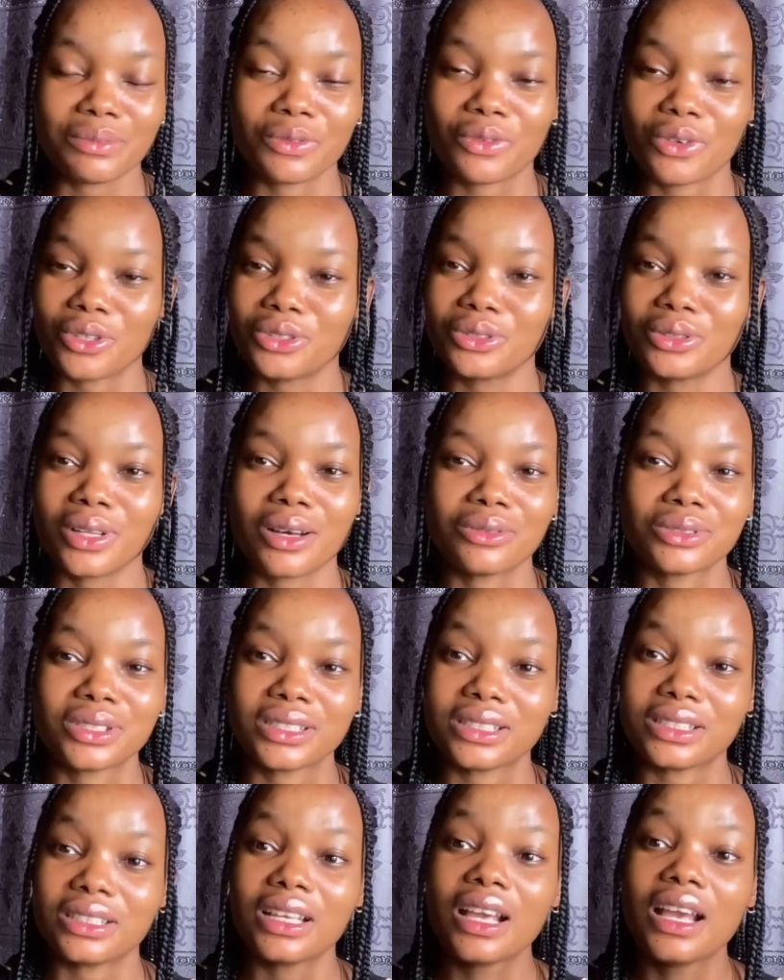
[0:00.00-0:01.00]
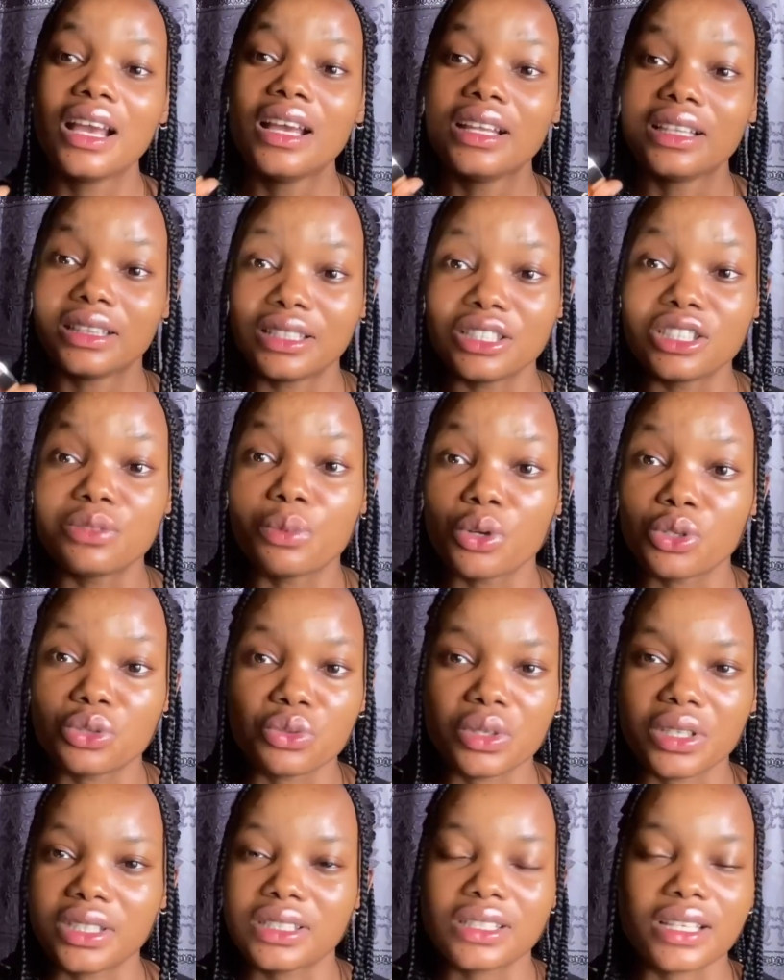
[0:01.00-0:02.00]
before you now see this
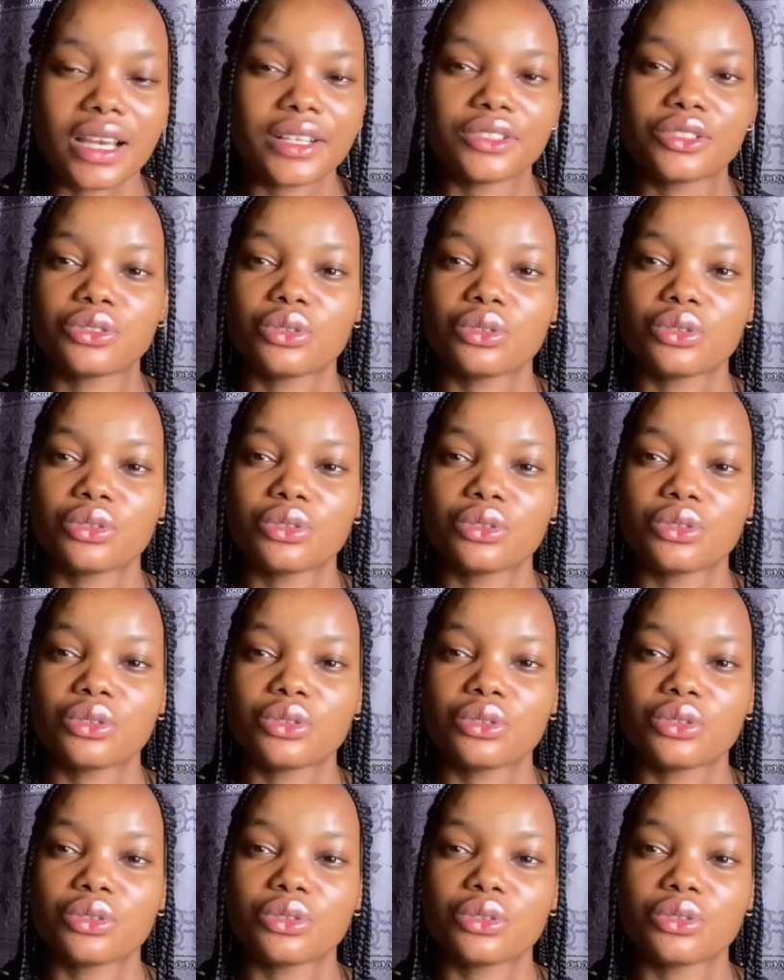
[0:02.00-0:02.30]
bottle inside.